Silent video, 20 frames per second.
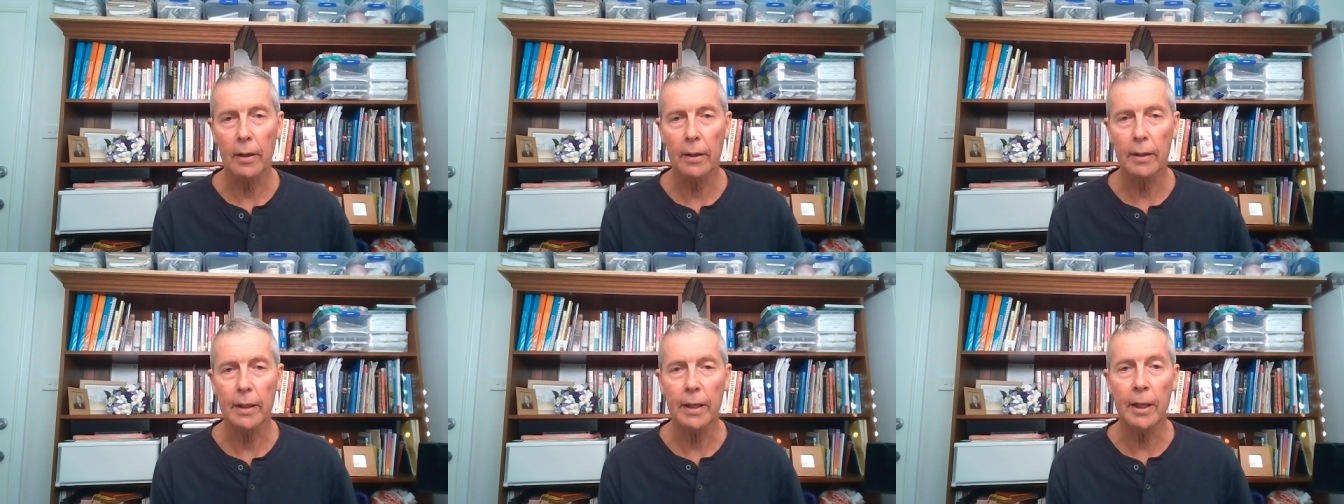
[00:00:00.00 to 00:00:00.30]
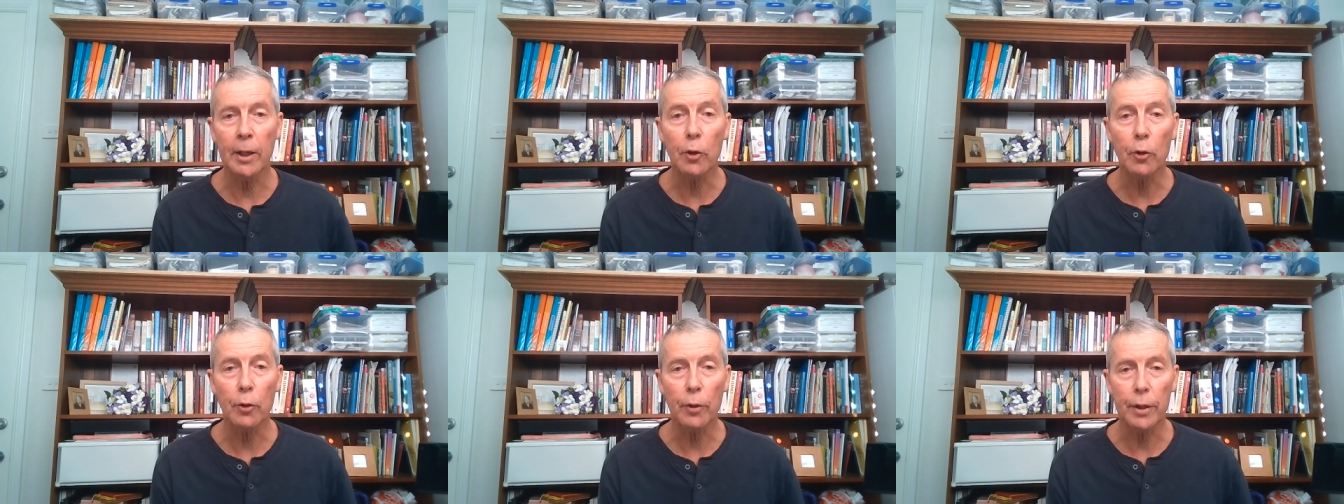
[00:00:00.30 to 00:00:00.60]

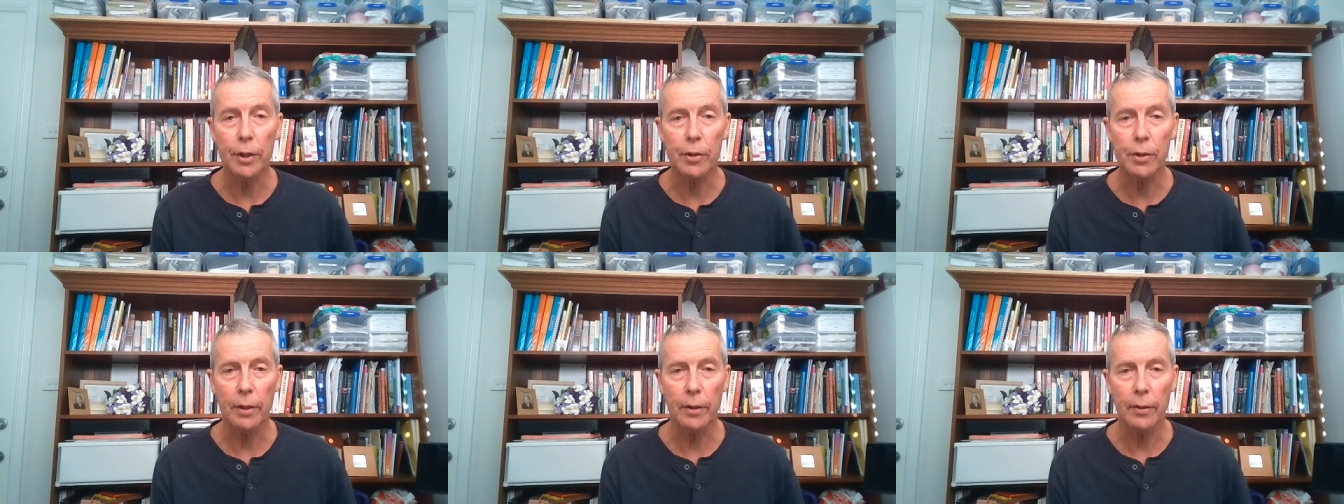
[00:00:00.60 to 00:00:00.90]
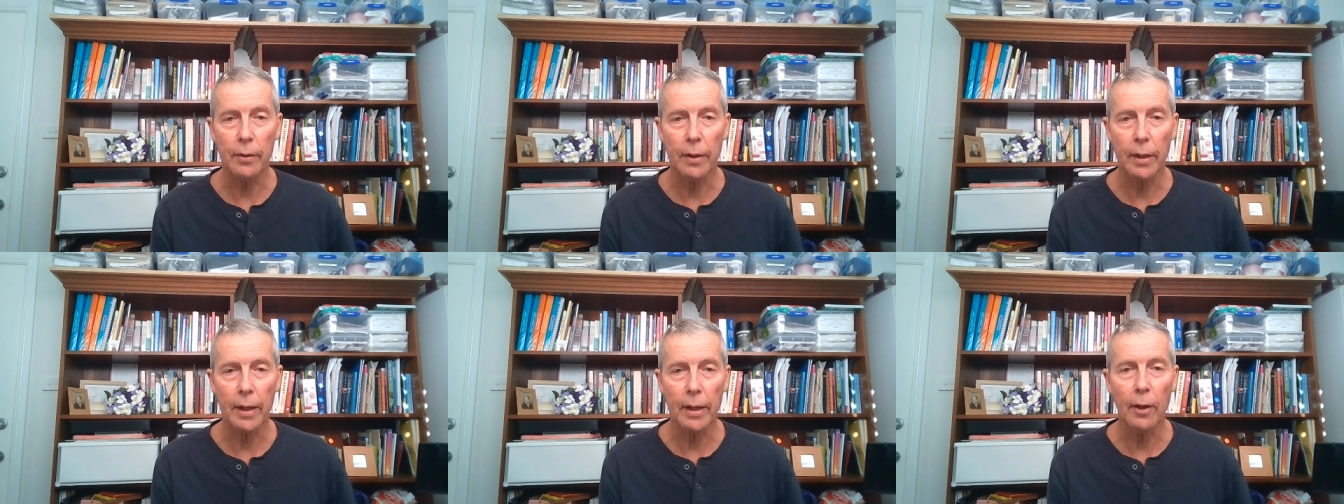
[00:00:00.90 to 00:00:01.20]
increase
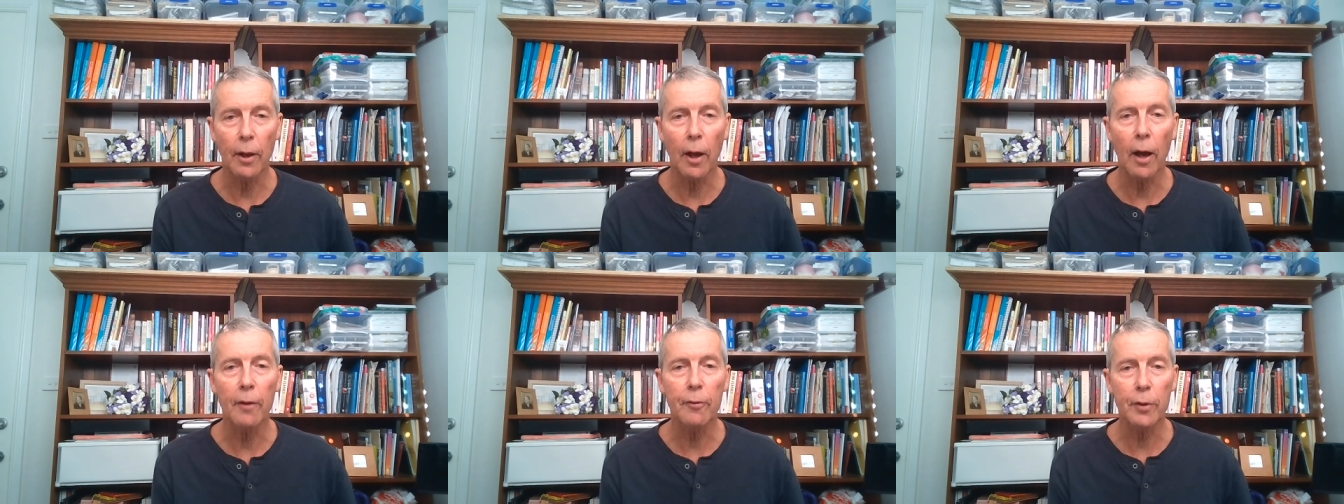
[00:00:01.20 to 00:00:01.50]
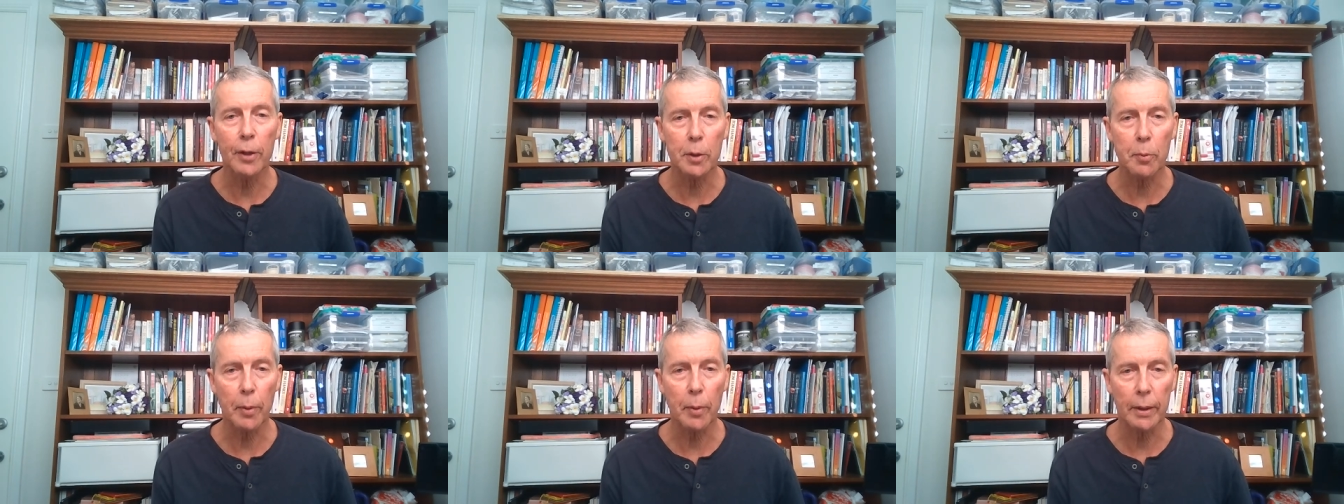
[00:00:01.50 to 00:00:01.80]
in their life
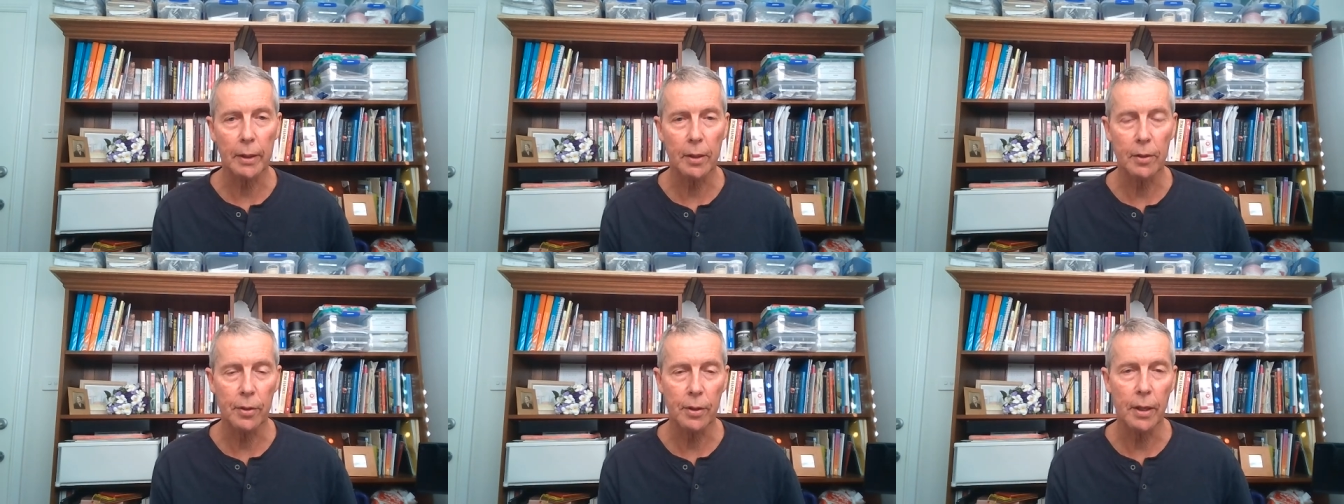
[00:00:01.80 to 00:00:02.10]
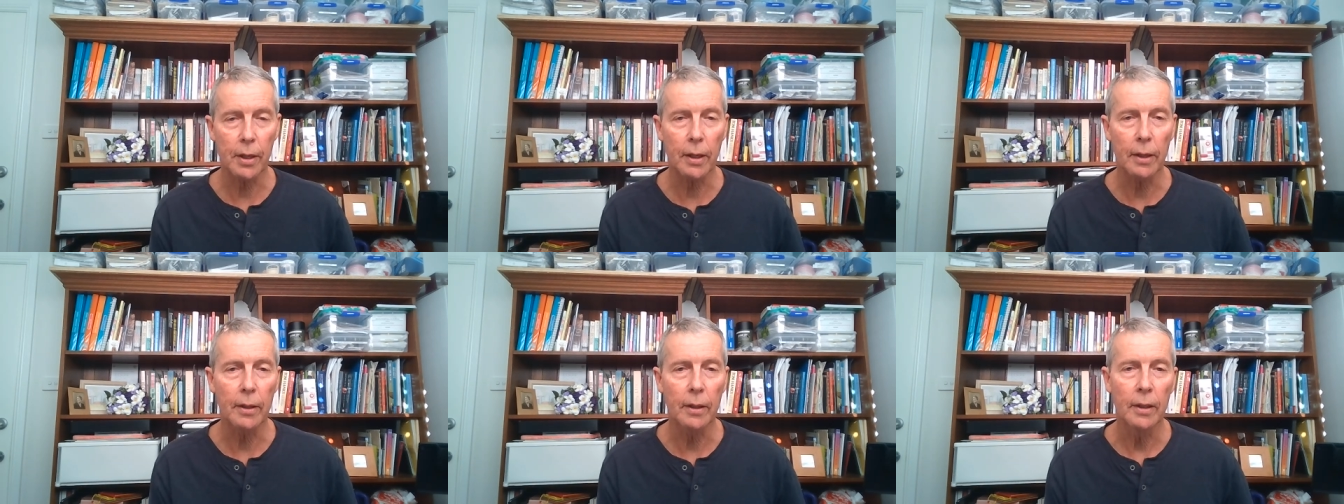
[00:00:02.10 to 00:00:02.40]

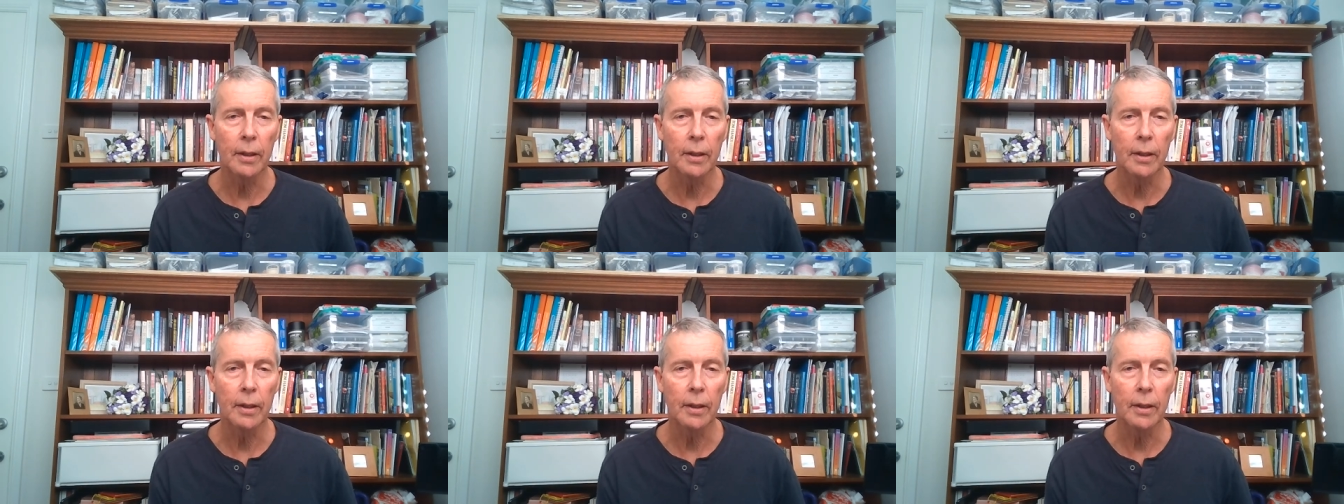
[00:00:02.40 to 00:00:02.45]
expectancy,